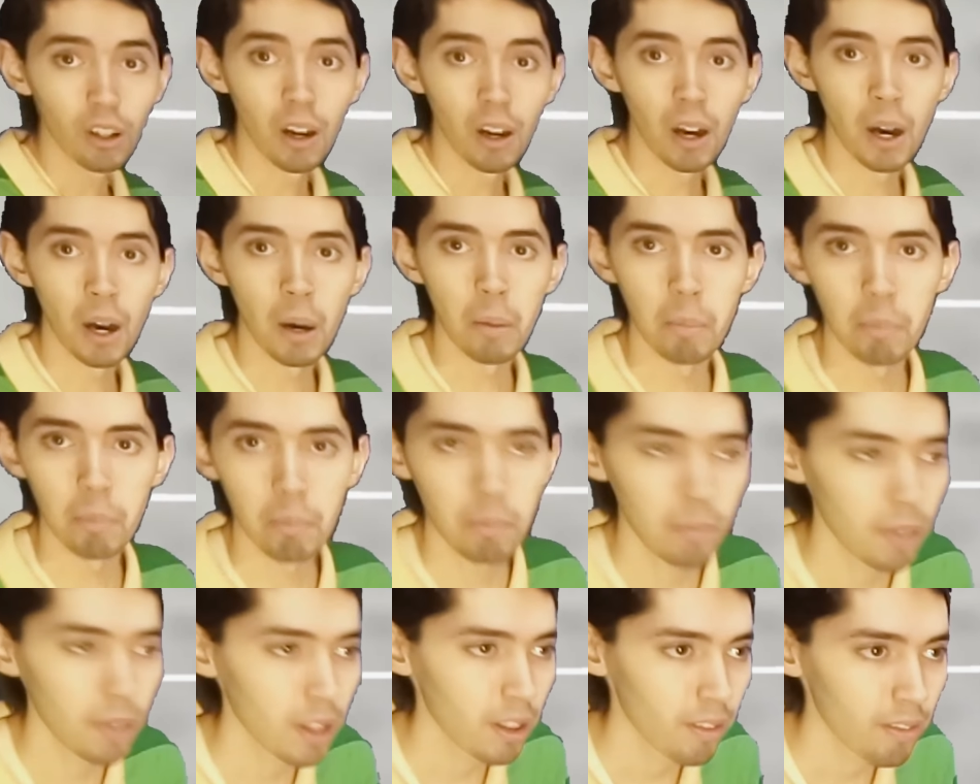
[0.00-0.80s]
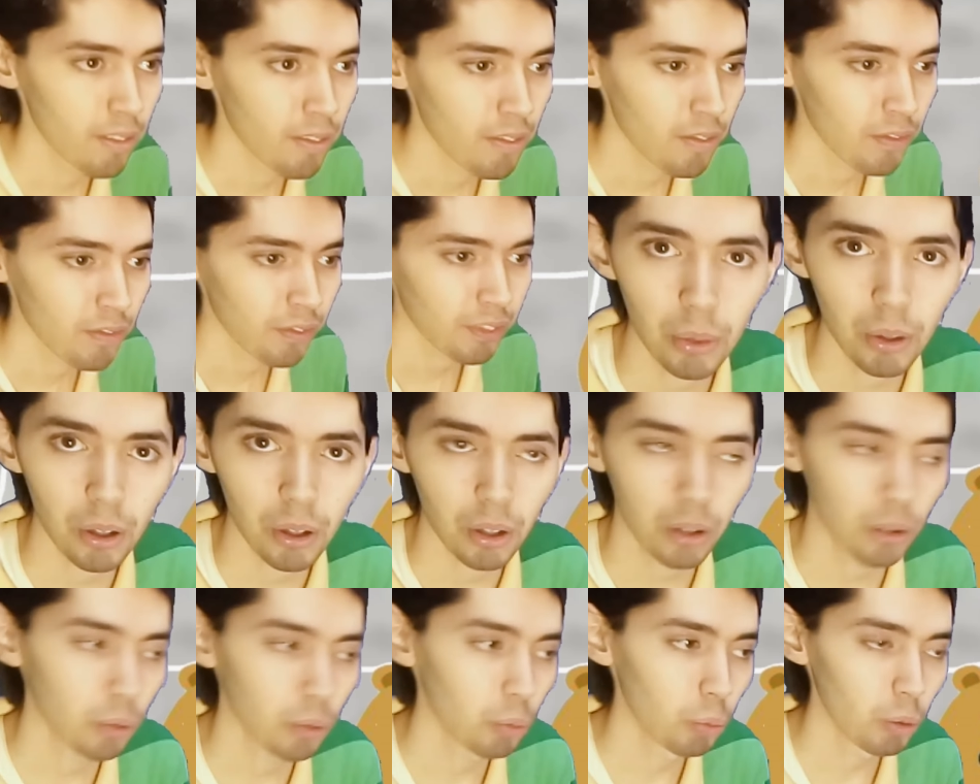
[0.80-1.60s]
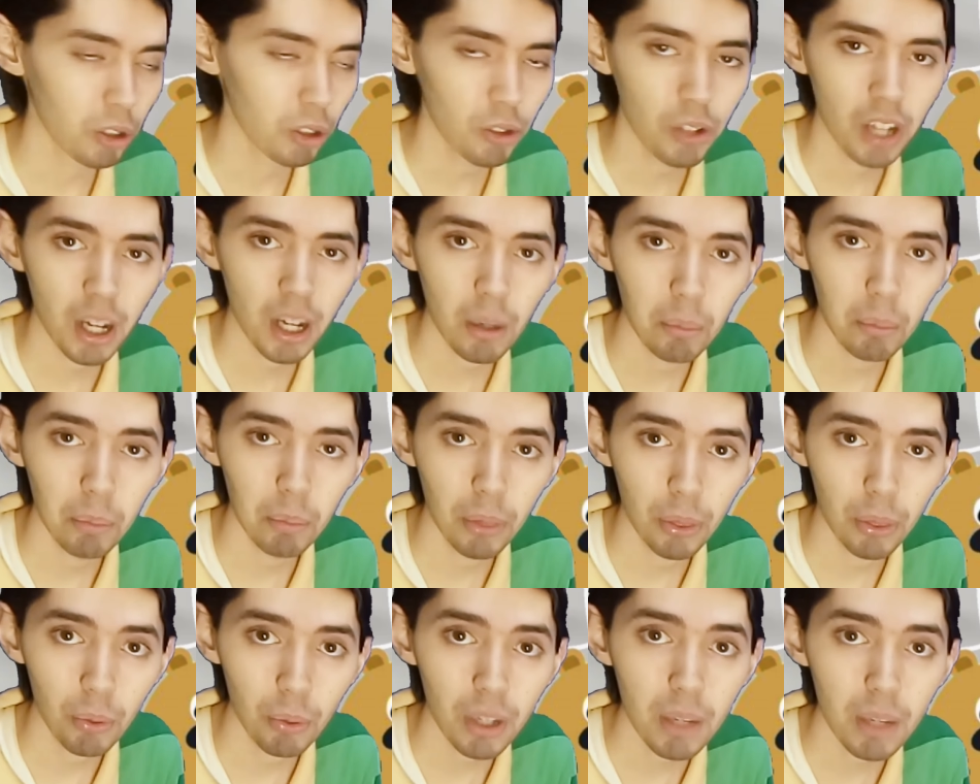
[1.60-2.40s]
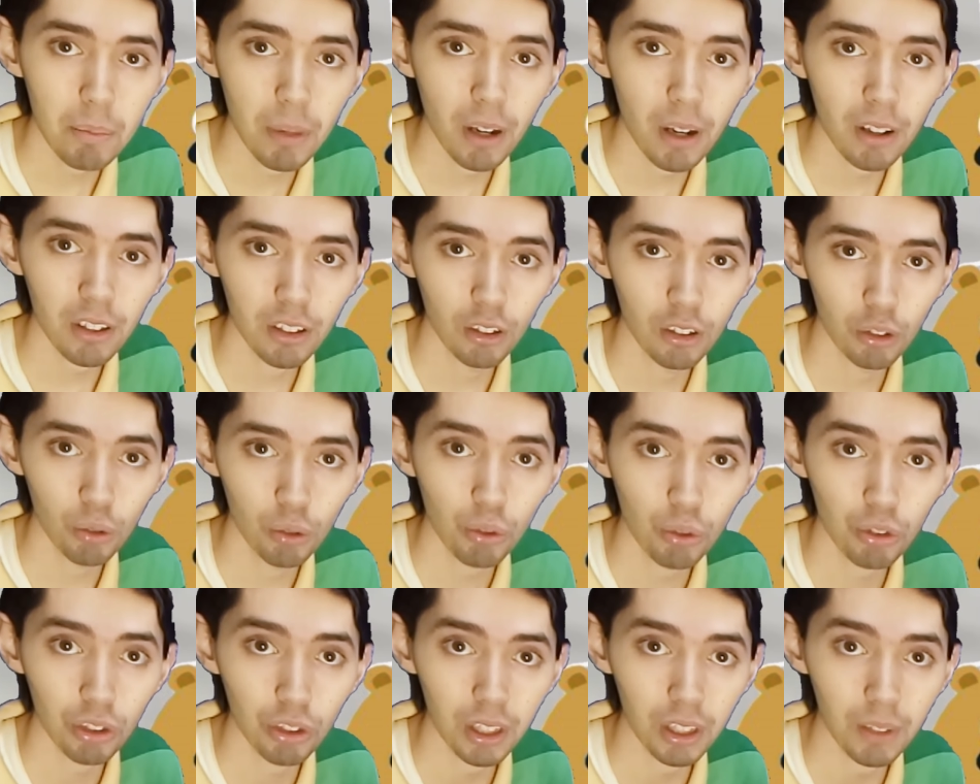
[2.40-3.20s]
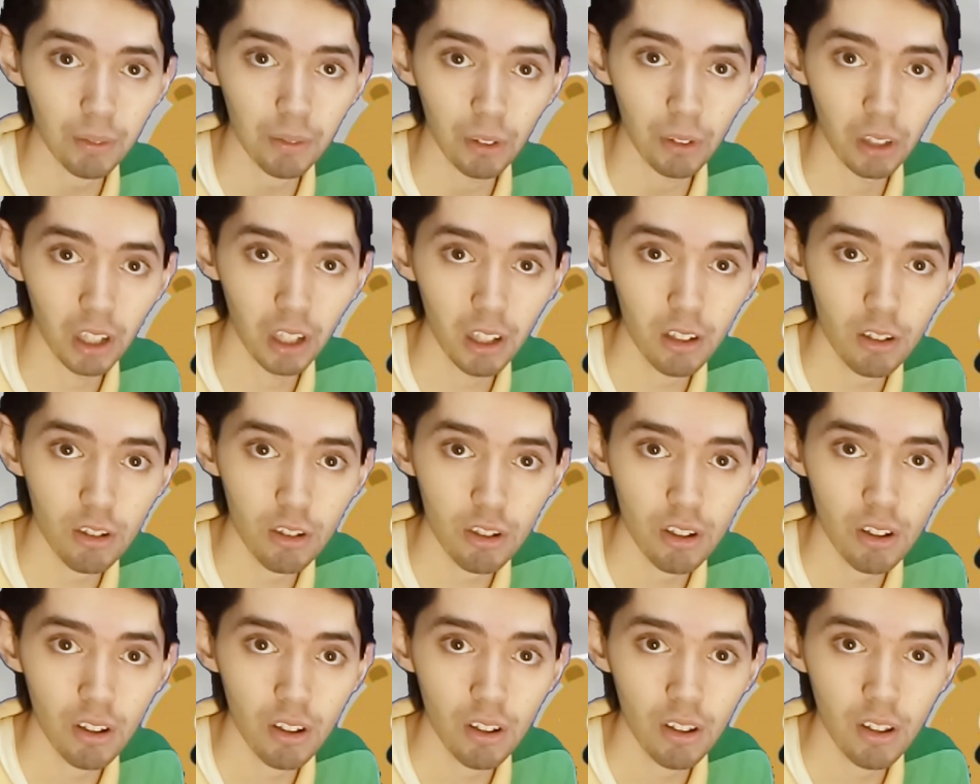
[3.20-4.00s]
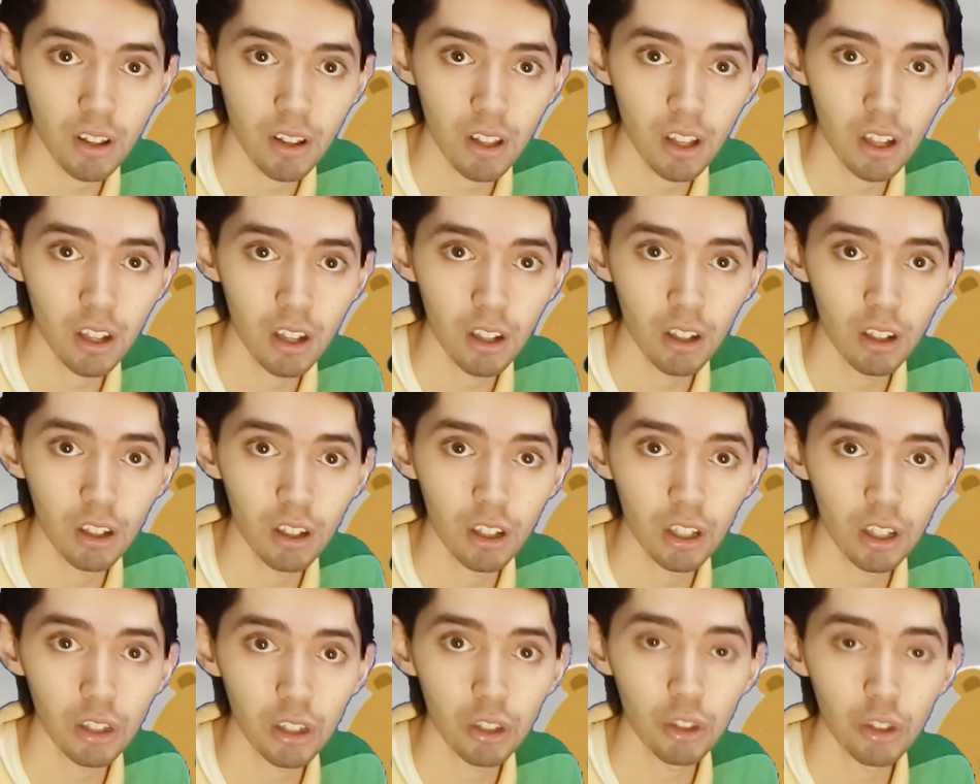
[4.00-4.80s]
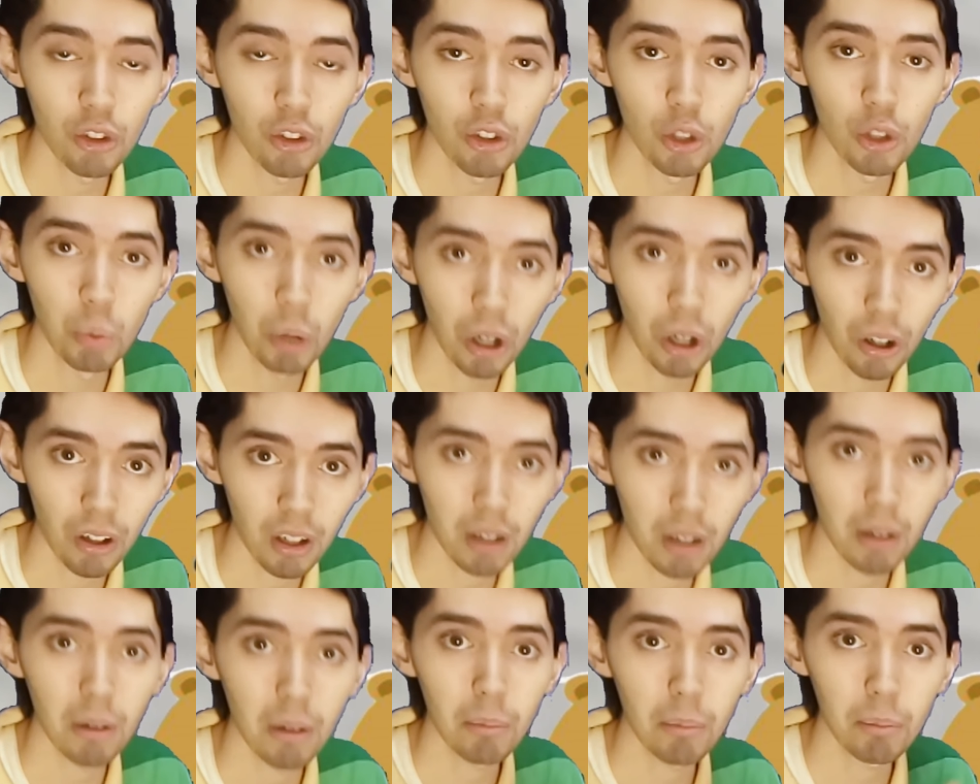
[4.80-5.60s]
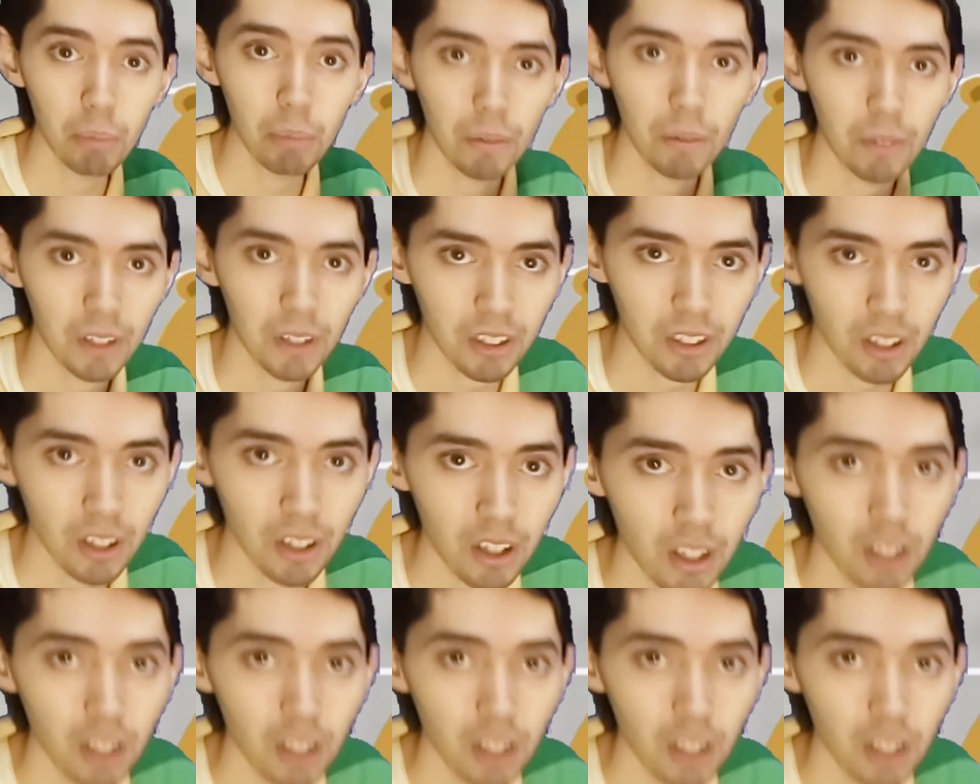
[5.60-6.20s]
Um, do you help three bears to do something for lunch? Bow, bow, bow, you are. Perfect.